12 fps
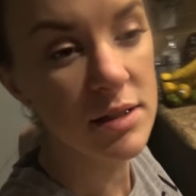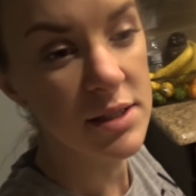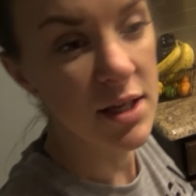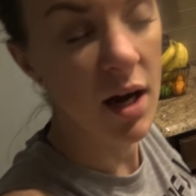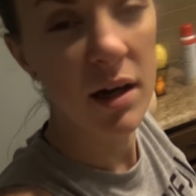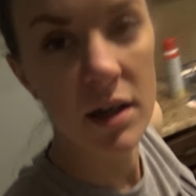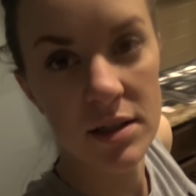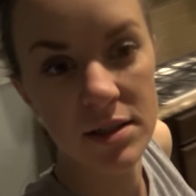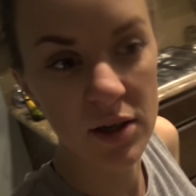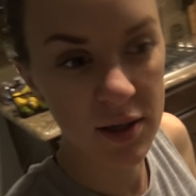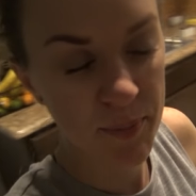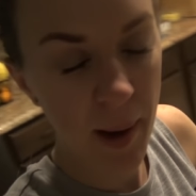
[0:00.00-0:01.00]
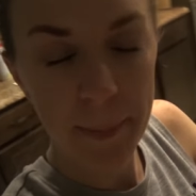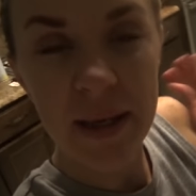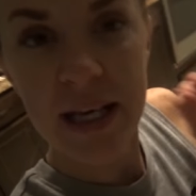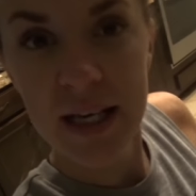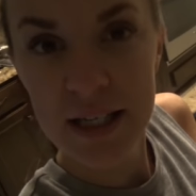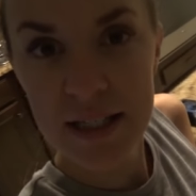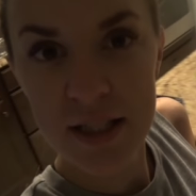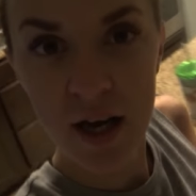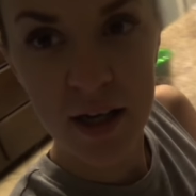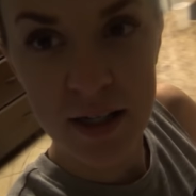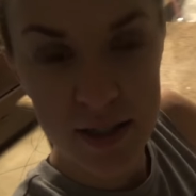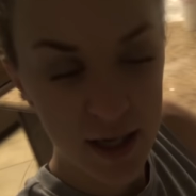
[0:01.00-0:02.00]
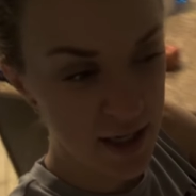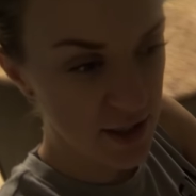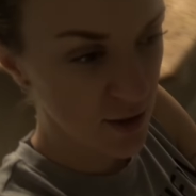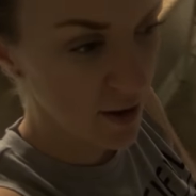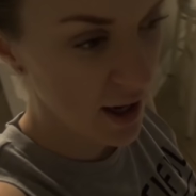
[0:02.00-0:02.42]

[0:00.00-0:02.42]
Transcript: sagas or puppy kitty saga today, so